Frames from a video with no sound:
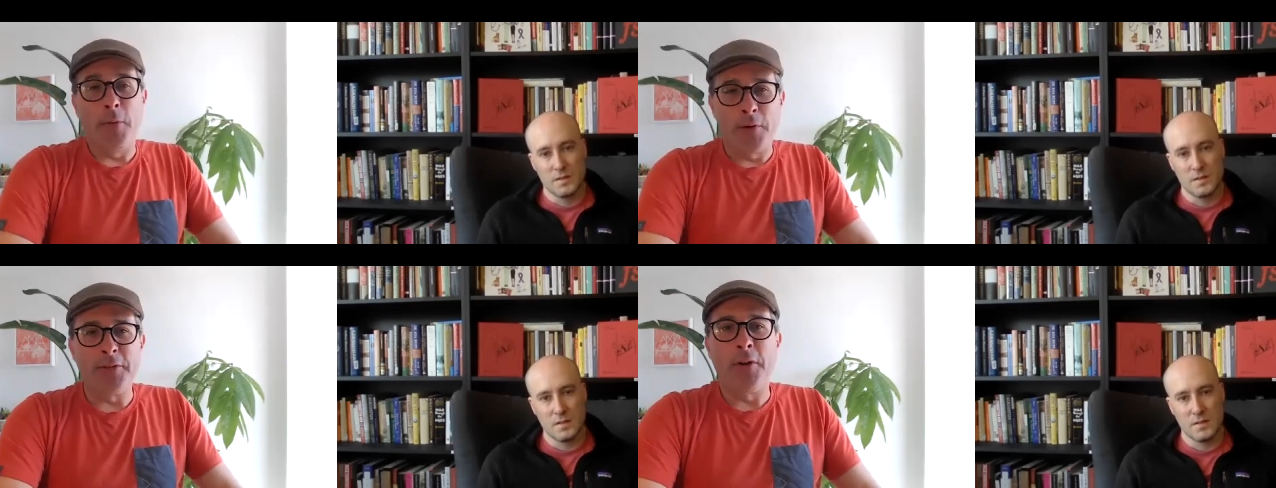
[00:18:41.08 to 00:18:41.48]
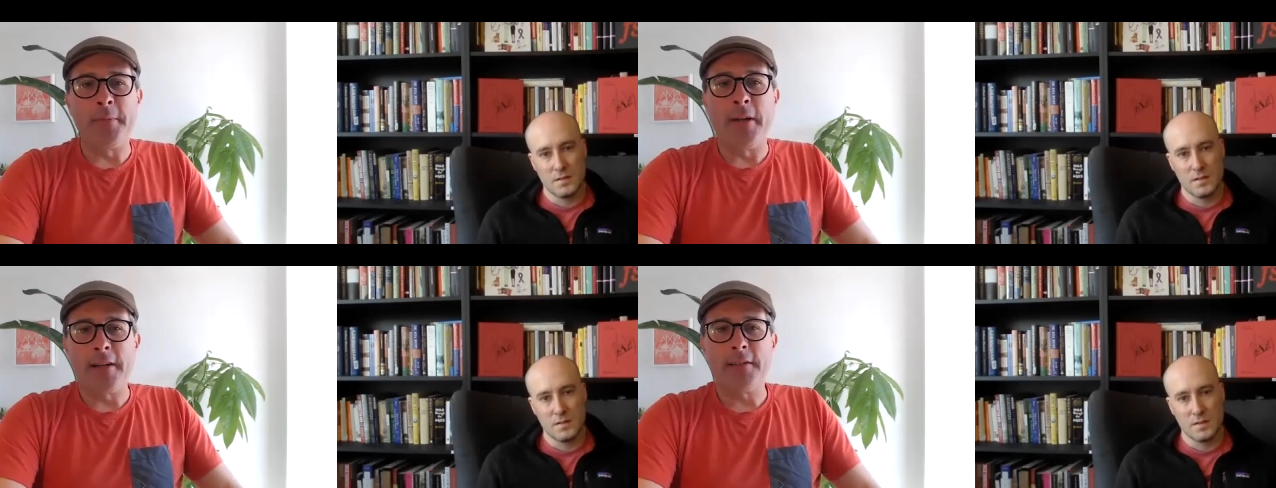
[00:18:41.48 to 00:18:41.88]
Speaker 1: North, North
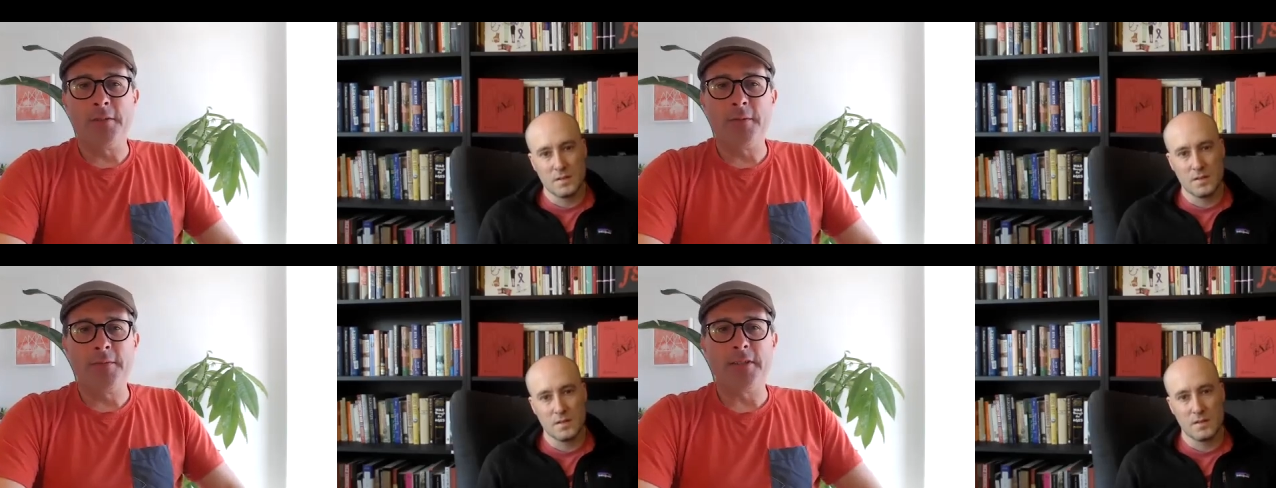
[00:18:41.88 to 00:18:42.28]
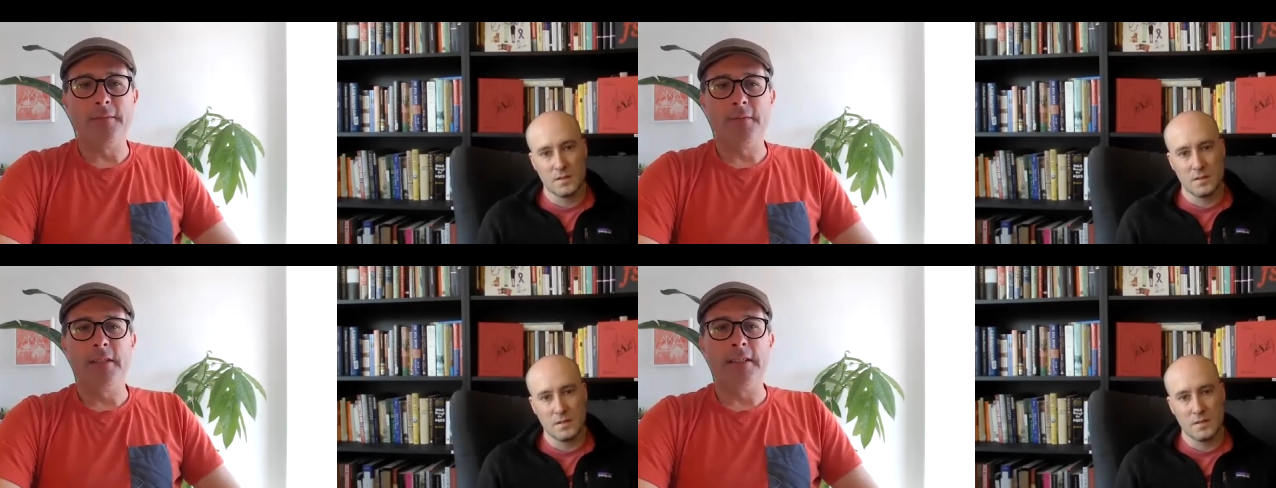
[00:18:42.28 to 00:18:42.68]
American homes
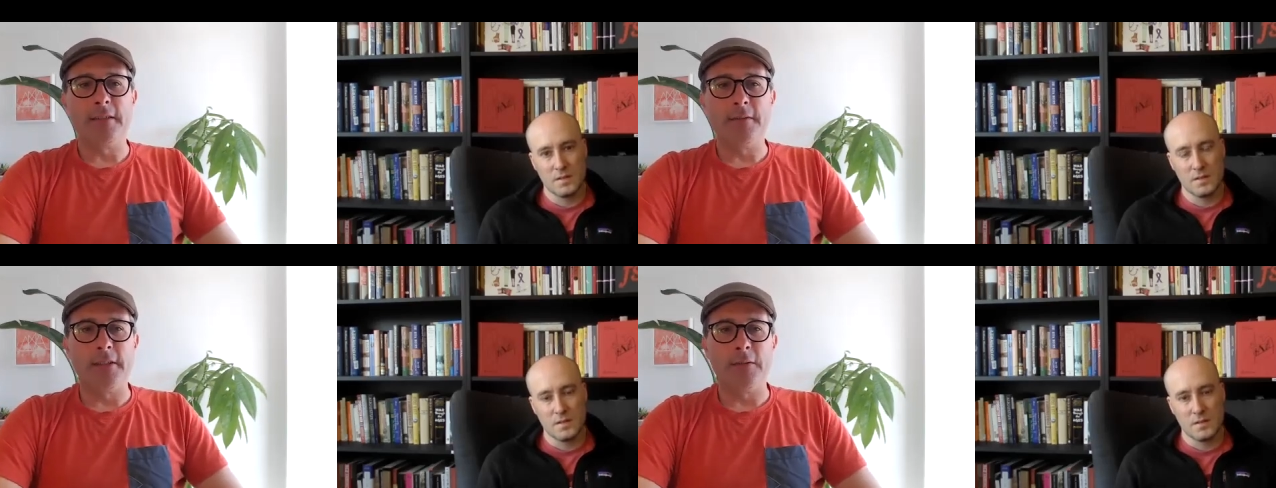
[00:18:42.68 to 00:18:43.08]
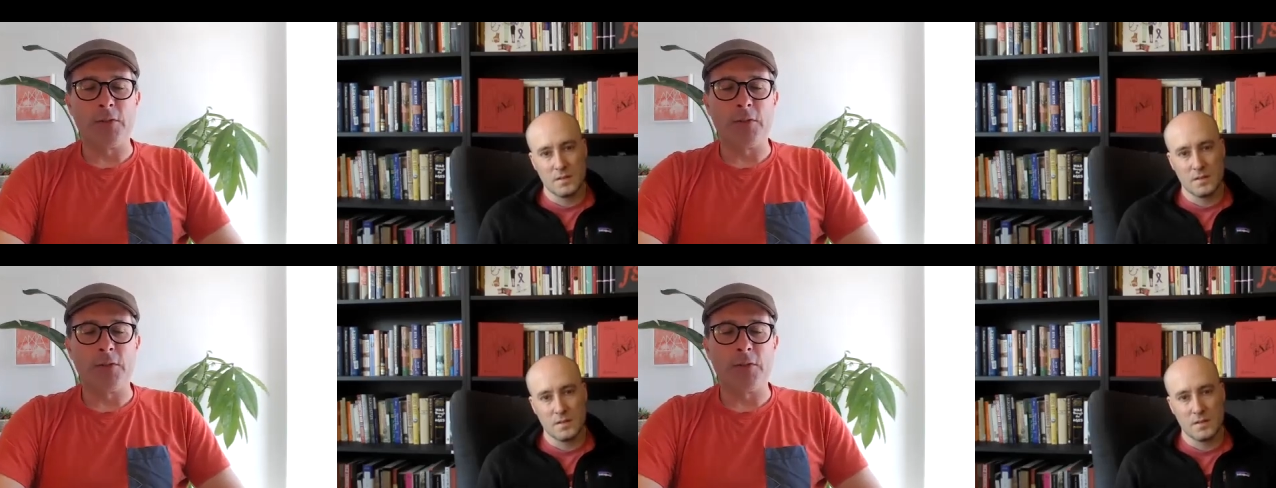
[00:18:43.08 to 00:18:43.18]
are you know the,